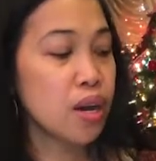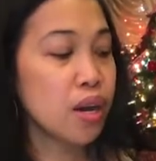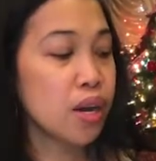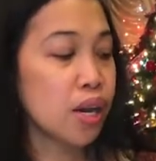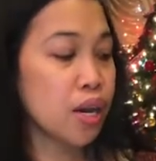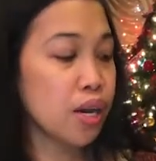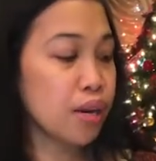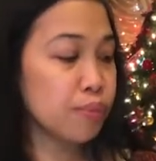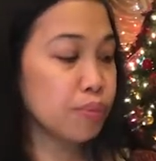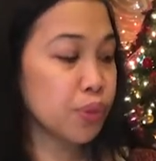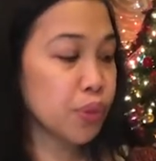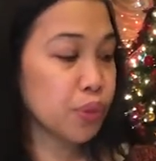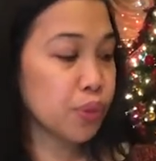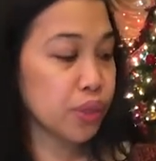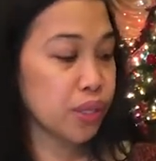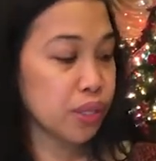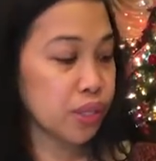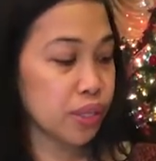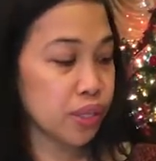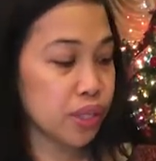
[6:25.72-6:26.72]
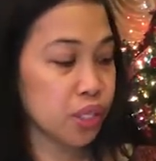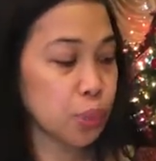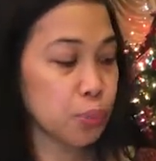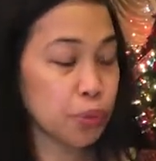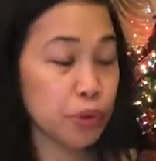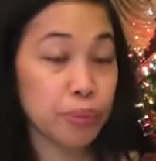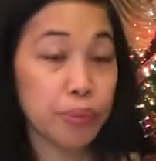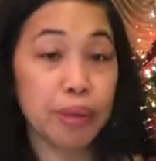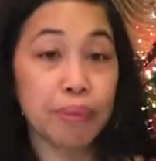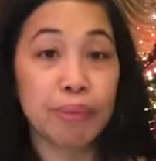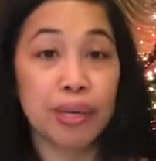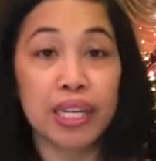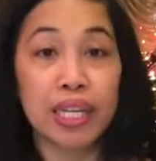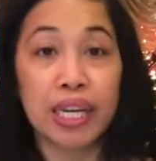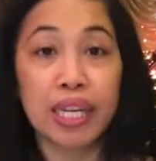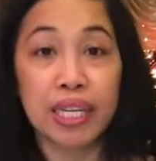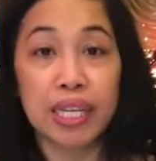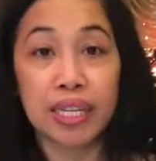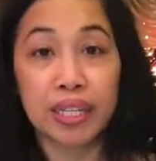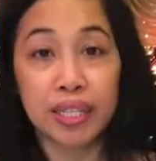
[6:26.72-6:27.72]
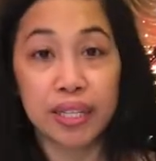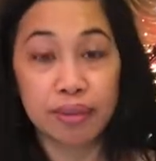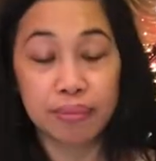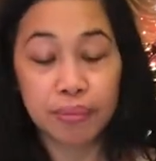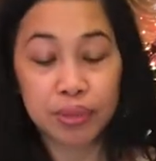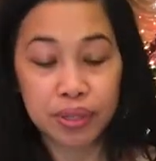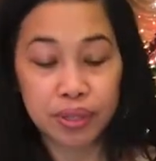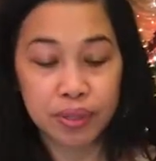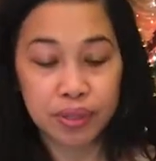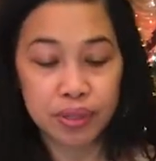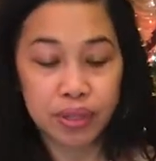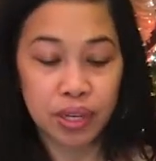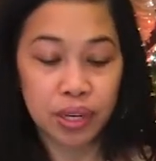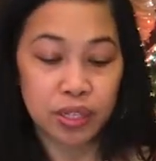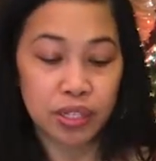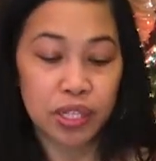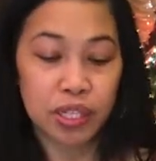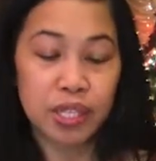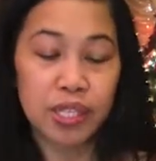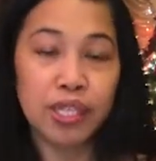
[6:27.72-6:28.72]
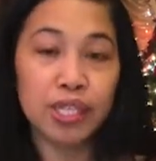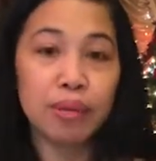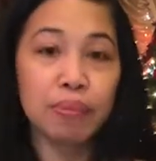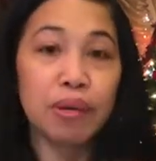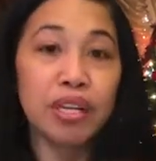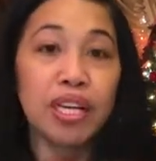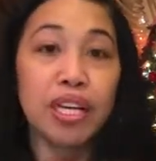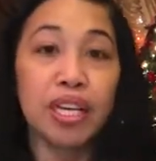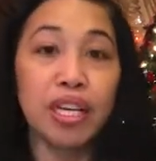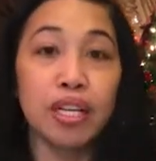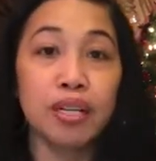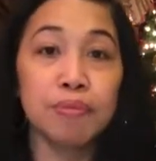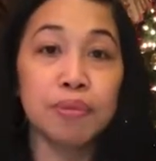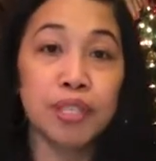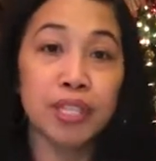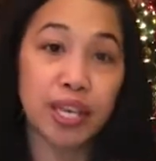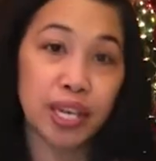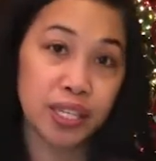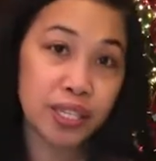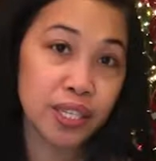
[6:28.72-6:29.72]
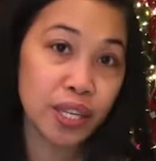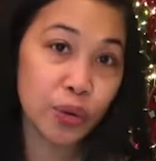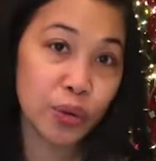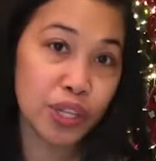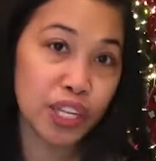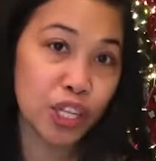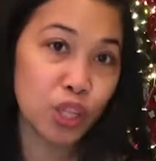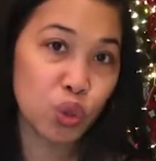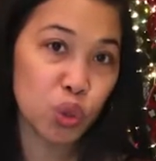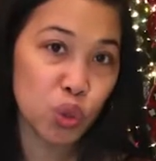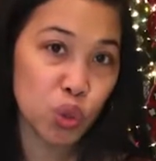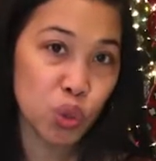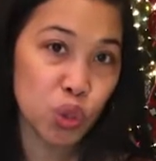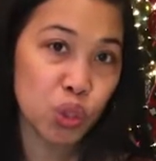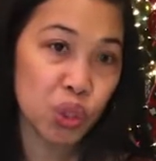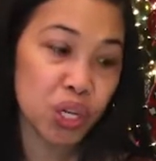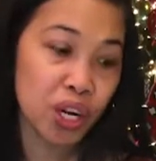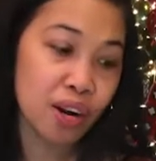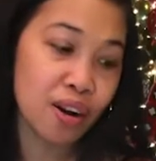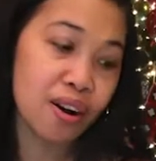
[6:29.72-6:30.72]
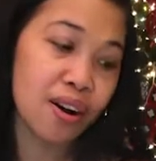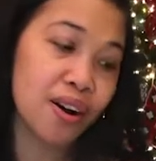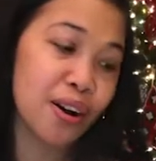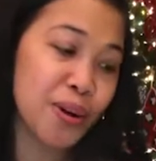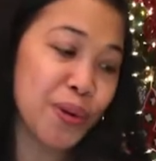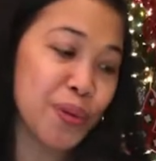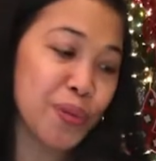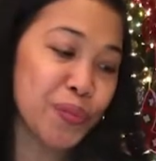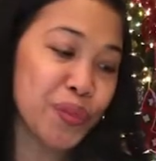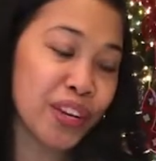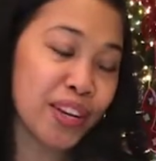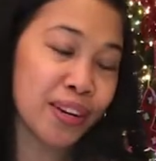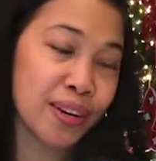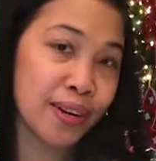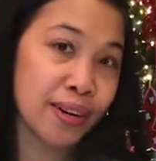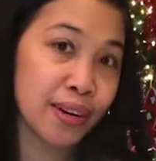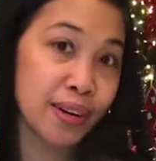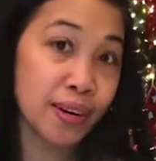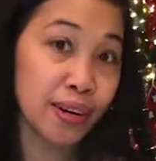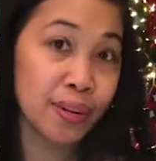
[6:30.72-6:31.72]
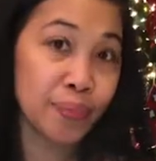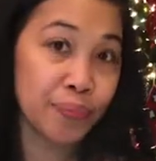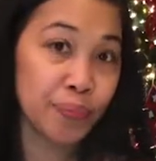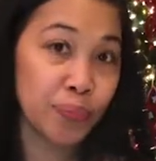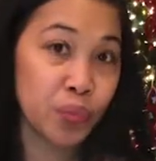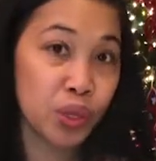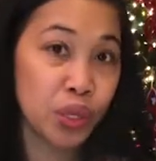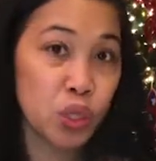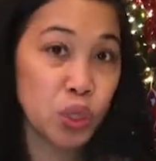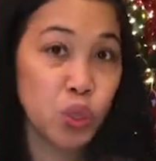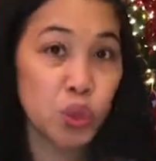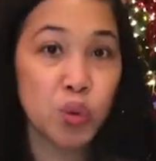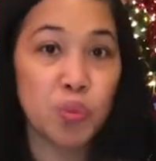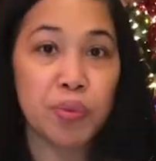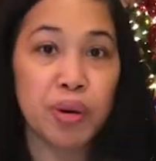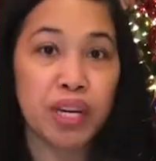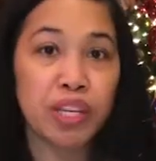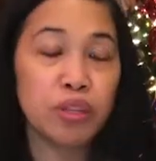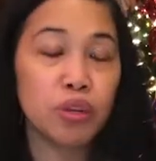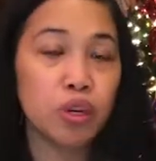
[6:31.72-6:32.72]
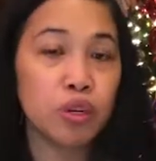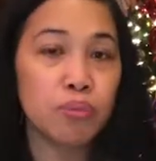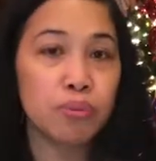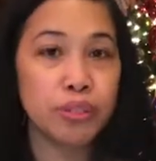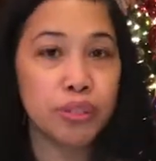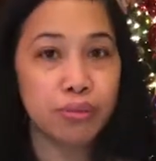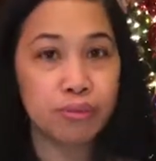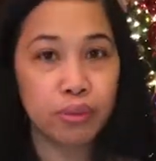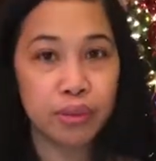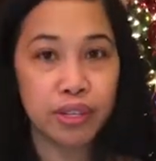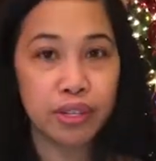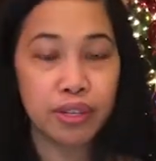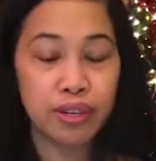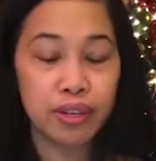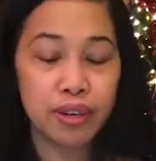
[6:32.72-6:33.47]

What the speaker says: I'm doing this for my banana leaves. This is the banana leaves, guys, that we need to use the suman or bodbod.